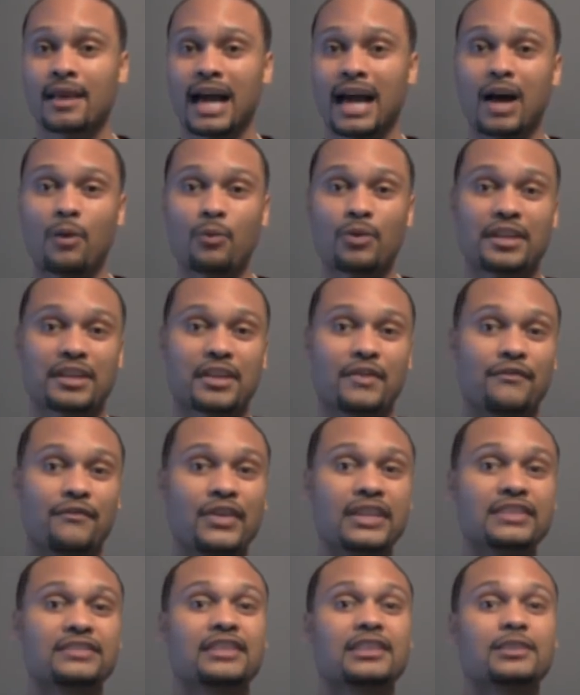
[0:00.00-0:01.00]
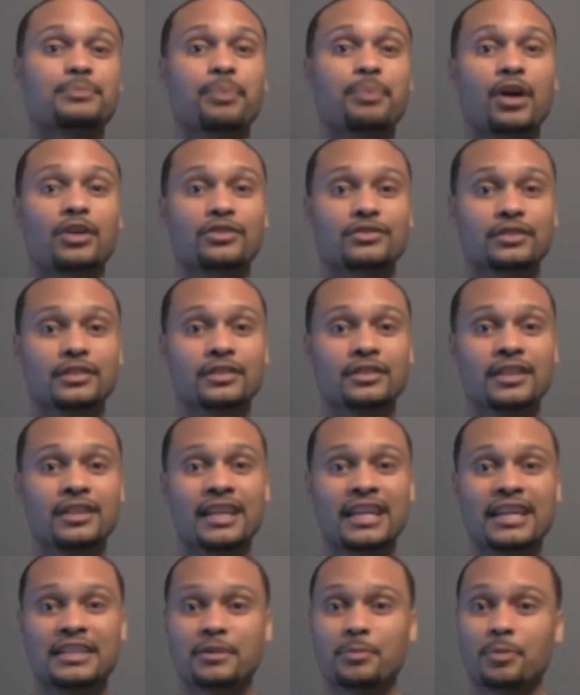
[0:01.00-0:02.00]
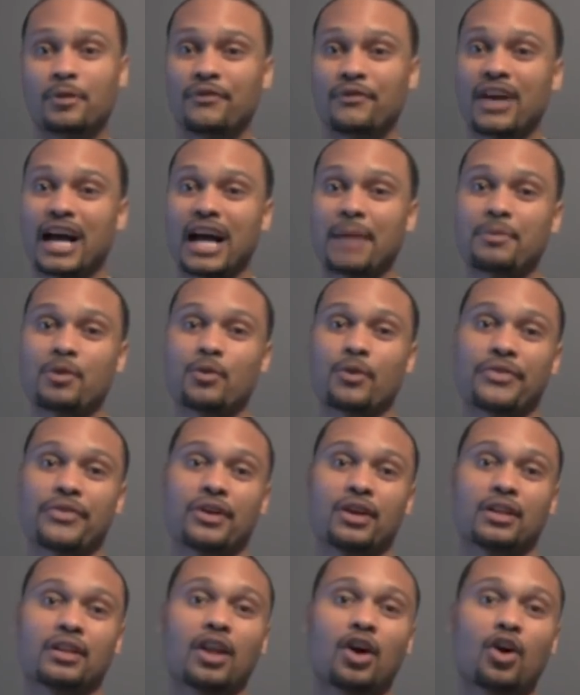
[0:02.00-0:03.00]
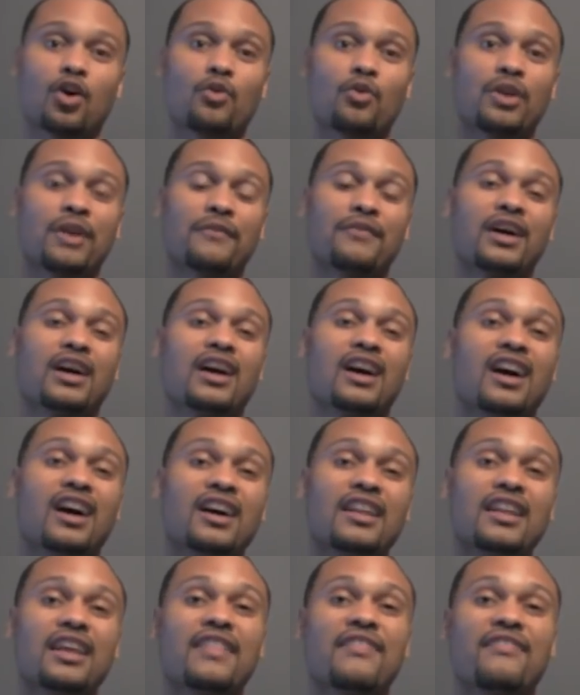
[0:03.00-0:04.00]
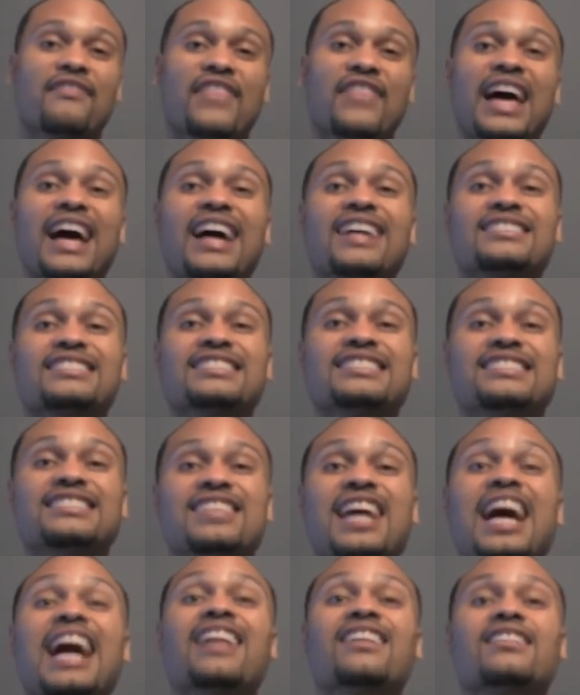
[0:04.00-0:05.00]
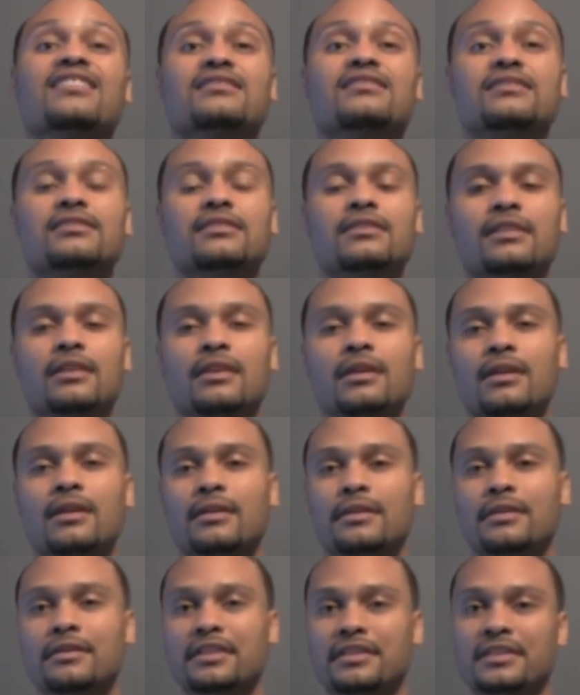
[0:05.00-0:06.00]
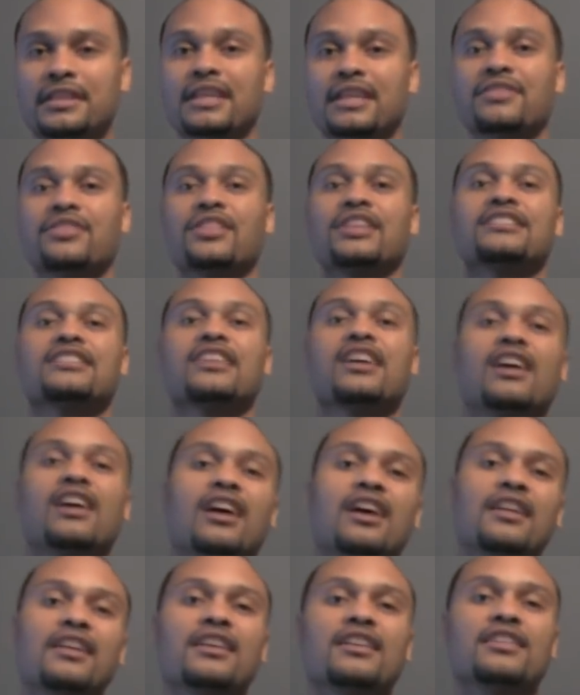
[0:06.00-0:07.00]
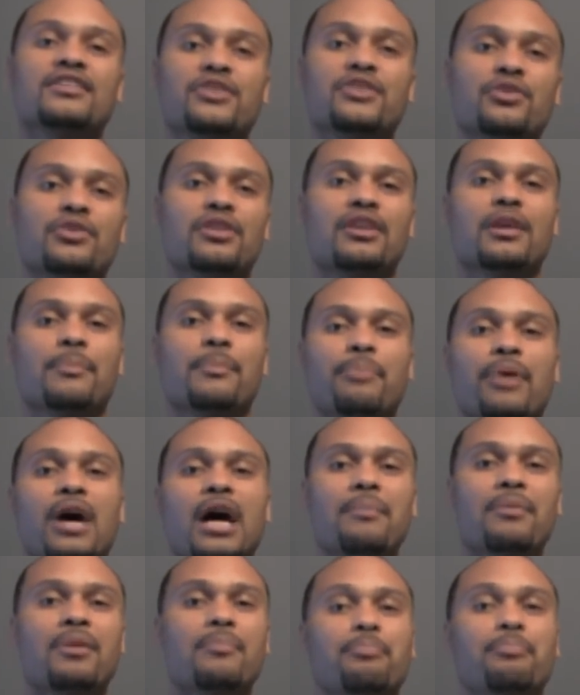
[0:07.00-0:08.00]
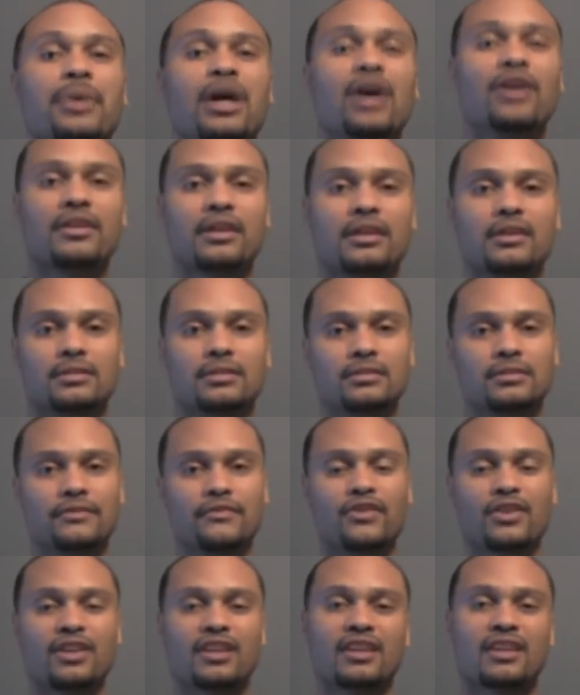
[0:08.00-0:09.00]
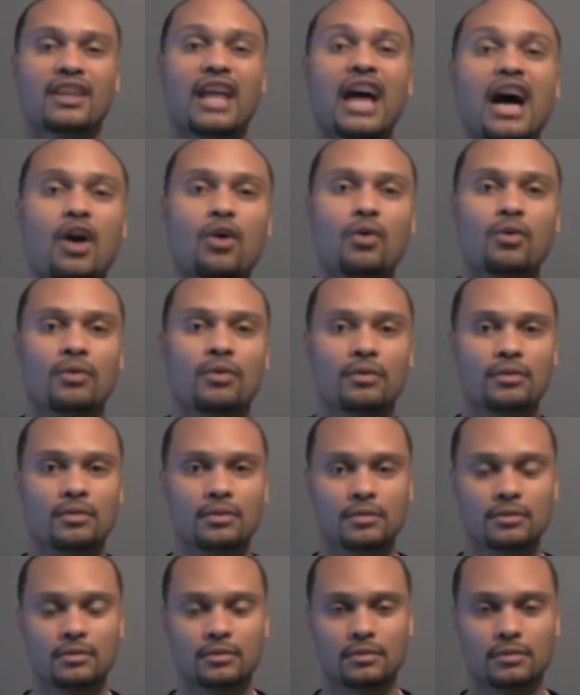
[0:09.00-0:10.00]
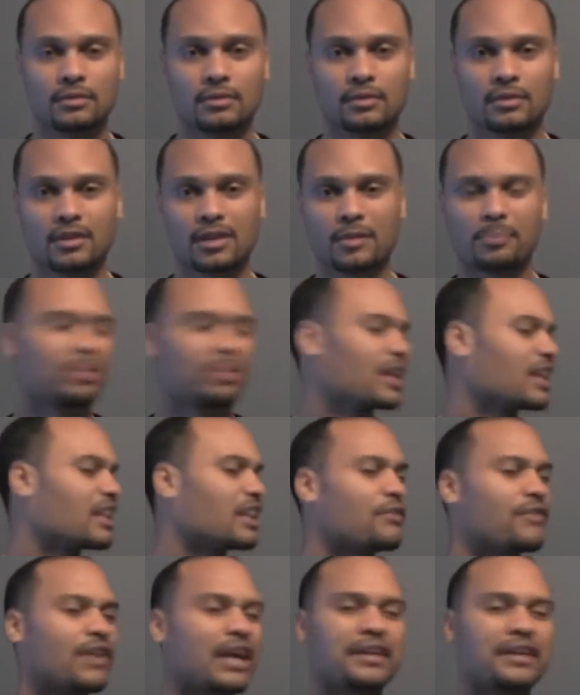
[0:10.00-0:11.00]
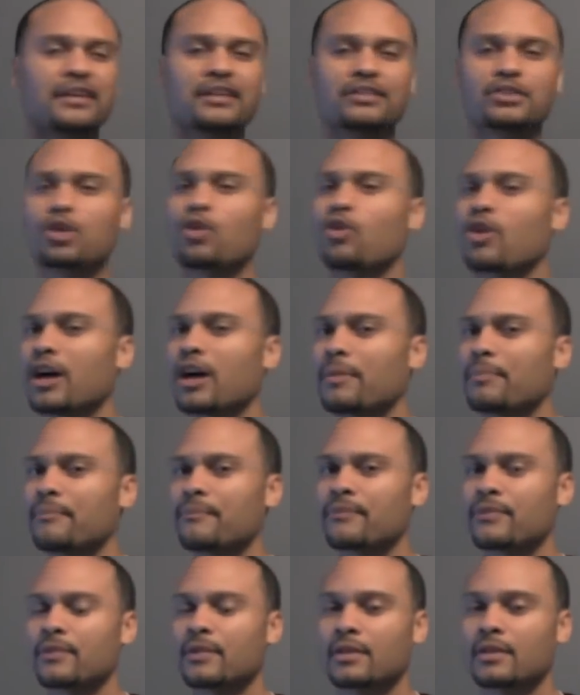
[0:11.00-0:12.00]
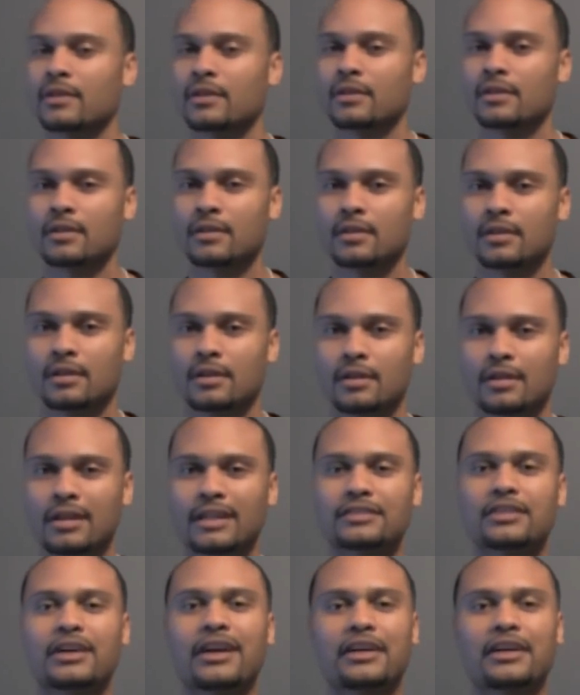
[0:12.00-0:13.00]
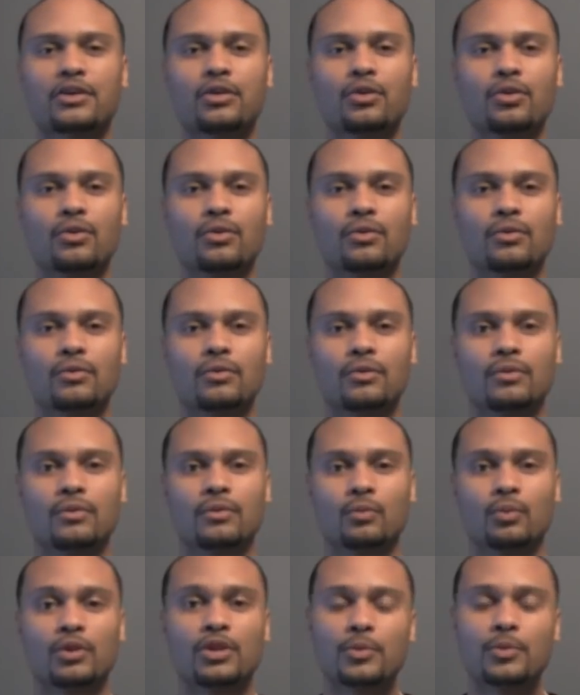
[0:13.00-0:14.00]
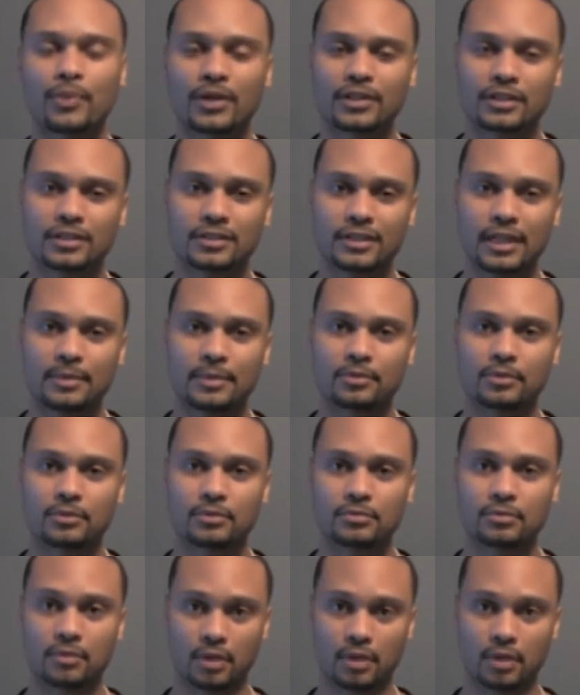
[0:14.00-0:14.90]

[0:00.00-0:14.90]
I want to convince this person to provide me with a loan of $100,000 to get this 100-unit apartment building for the low. Completely vacant, tore up. And I said, all right, cool. What do you bring to the table?